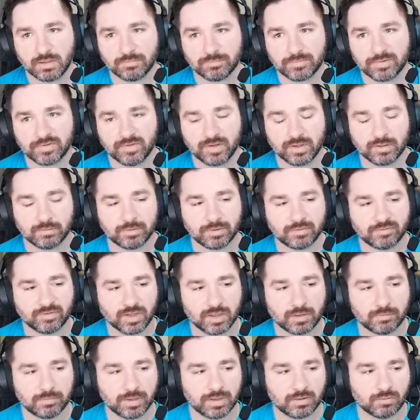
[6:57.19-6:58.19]
development
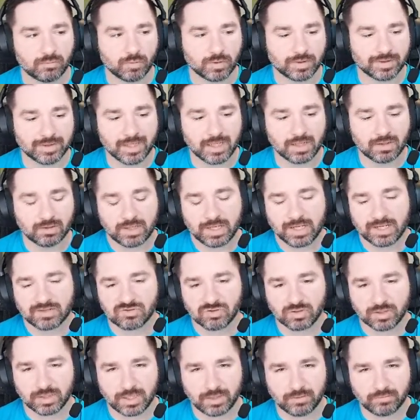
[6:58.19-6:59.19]
environment without
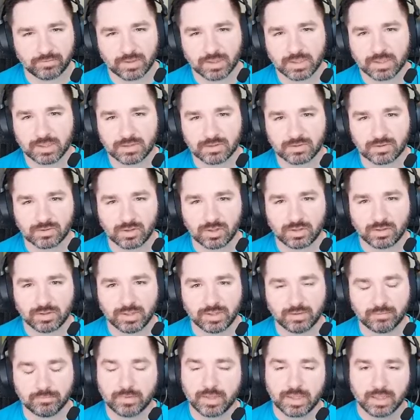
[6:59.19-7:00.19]
actually having to install
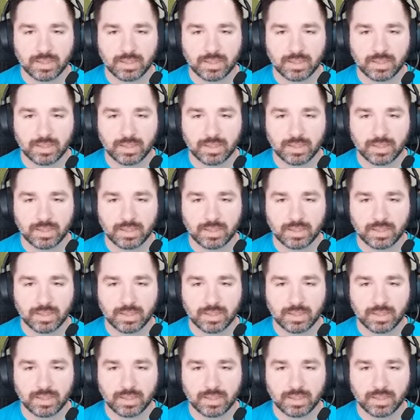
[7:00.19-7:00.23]
them